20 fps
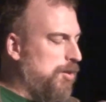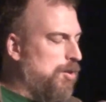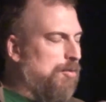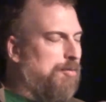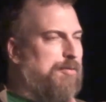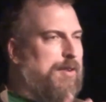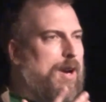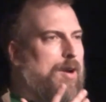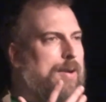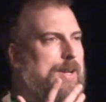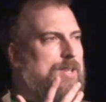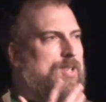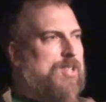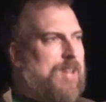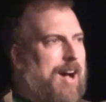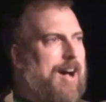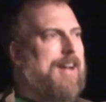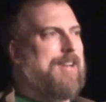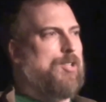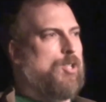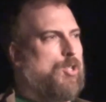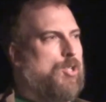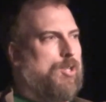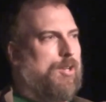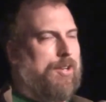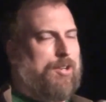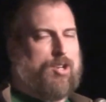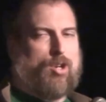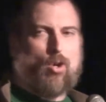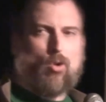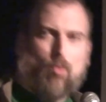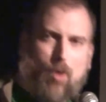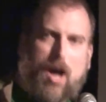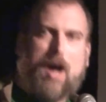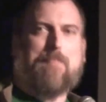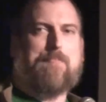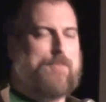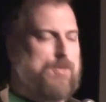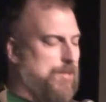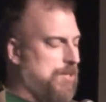Your very touch
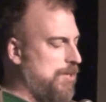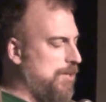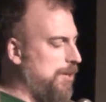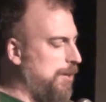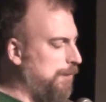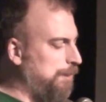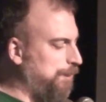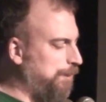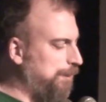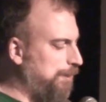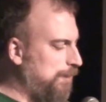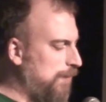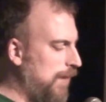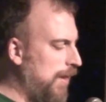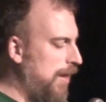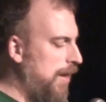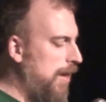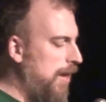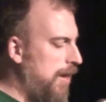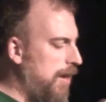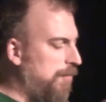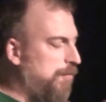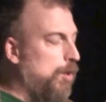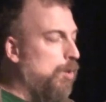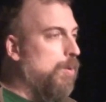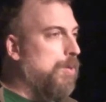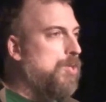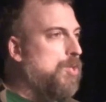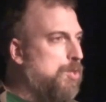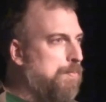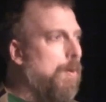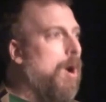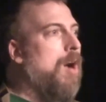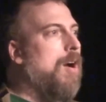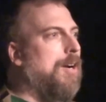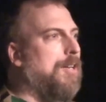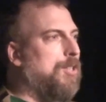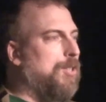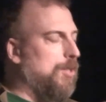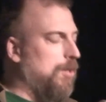corrupts. If you were
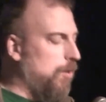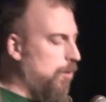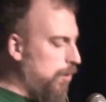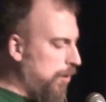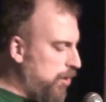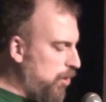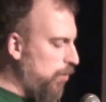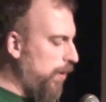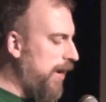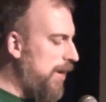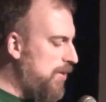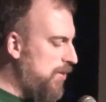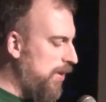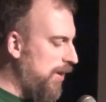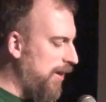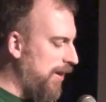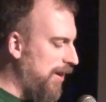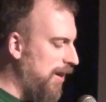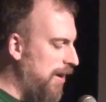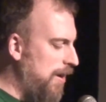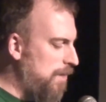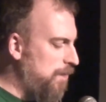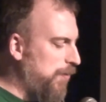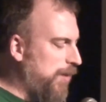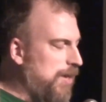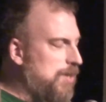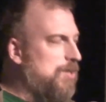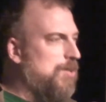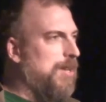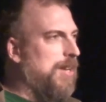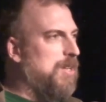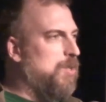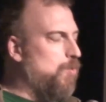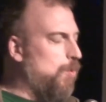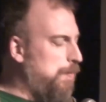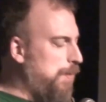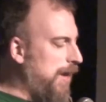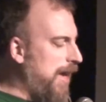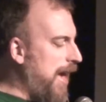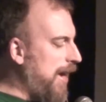smart or crazy, these things
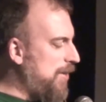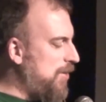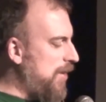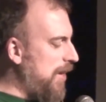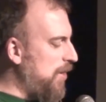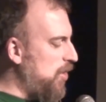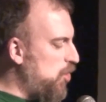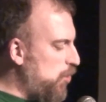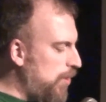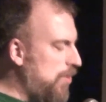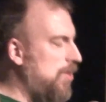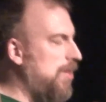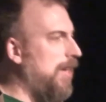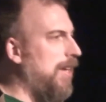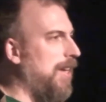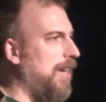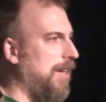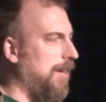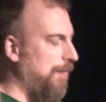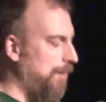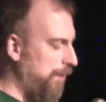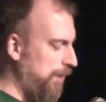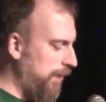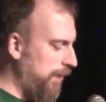would be eccentricity.